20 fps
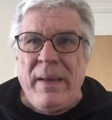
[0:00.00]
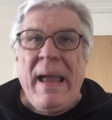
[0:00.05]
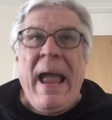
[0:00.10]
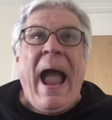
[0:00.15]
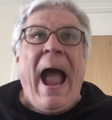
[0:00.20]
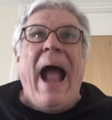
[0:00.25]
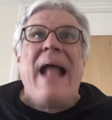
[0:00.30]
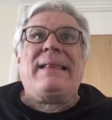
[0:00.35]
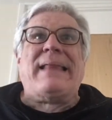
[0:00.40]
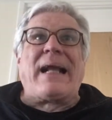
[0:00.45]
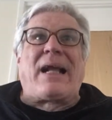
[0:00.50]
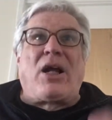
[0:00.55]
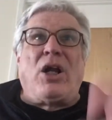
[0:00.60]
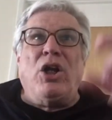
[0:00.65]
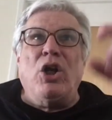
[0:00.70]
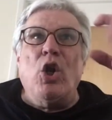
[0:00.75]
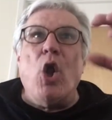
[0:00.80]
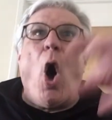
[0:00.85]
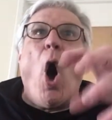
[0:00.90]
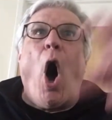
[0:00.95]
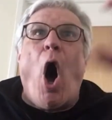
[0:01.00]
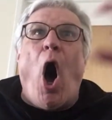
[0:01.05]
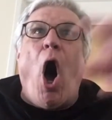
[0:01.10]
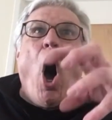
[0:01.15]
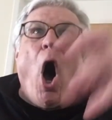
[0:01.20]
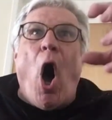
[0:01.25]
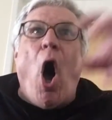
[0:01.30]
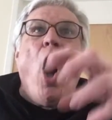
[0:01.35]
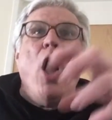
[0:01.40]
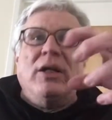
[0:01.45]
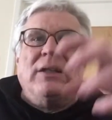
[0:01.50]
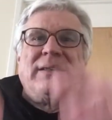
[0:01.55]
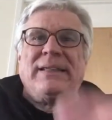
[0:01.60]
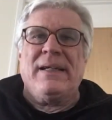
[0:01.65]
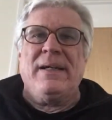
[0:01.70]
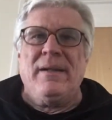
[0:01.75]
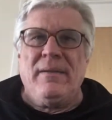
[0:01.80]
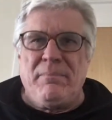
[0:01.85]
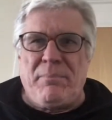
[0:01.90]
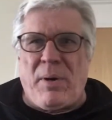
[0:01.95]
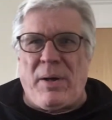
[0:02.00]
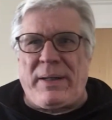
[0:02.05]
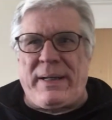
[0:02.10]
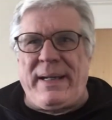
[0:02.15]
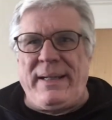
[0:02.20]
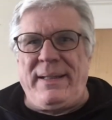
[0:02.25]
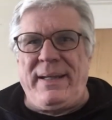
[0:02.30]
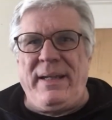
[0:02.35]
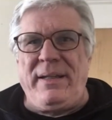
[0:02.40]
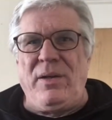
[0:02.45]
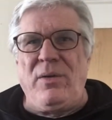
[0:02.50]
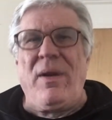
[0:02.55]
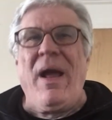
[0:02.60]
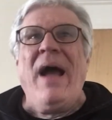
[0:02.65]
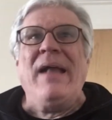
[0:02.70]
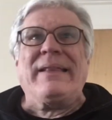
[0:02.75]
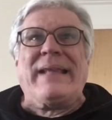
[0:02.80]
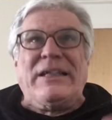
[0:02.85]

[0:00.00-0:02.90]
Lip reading: And the claws, Bart continued.